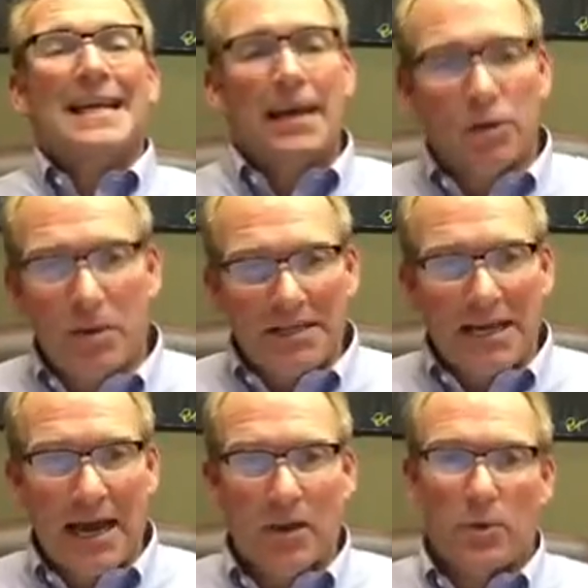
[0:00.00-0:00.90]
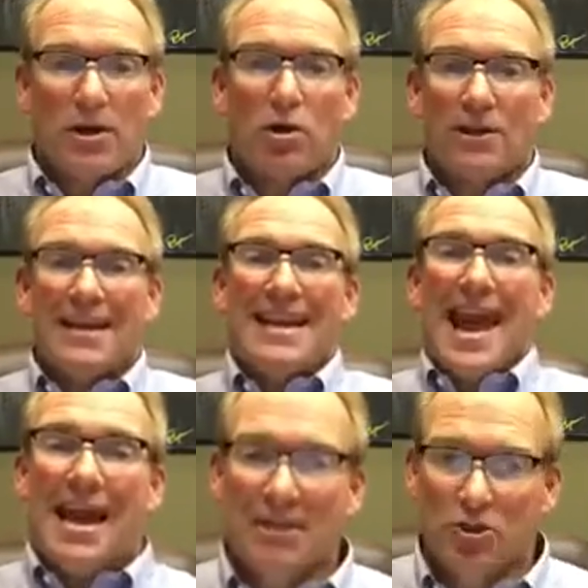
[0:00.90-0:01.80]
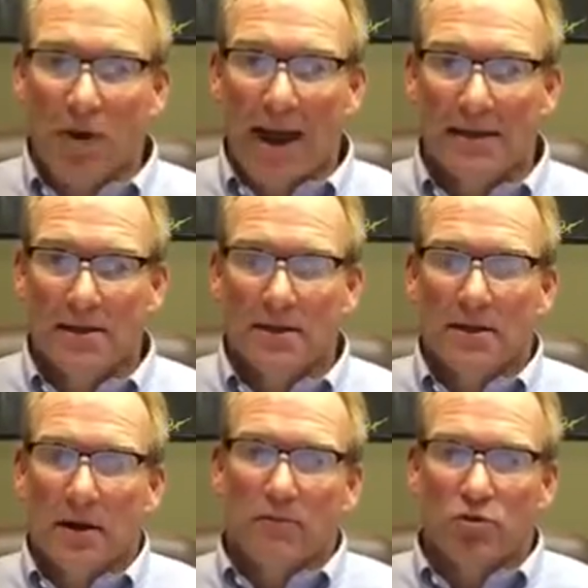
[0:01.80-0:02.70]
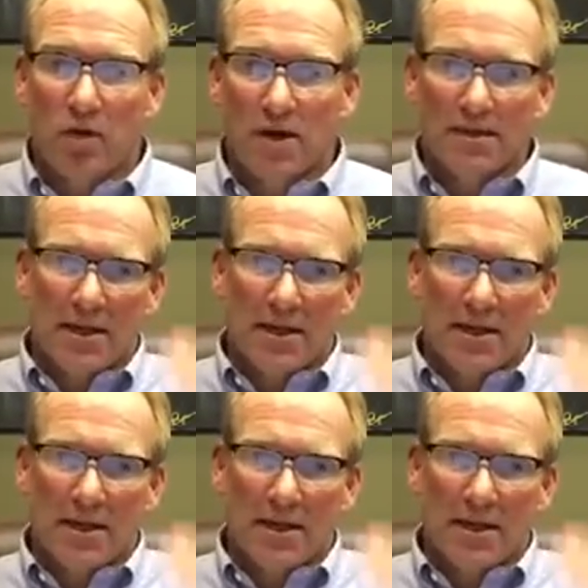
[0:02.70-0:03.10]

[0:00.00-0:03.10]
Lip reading: In Louisiana, we call it an extract of trust.